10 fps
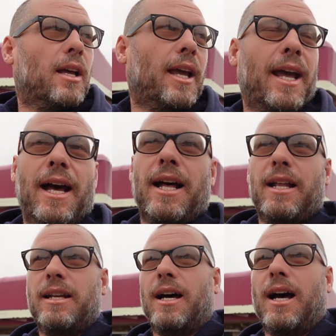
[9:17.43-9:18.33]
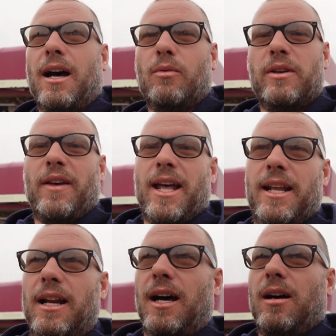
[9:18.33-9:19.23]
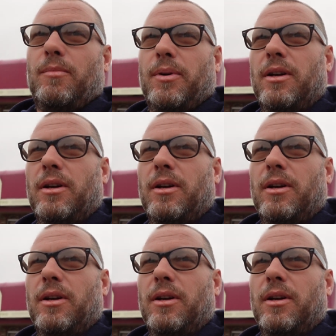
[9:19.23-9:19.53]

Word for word: And uh, we've headed up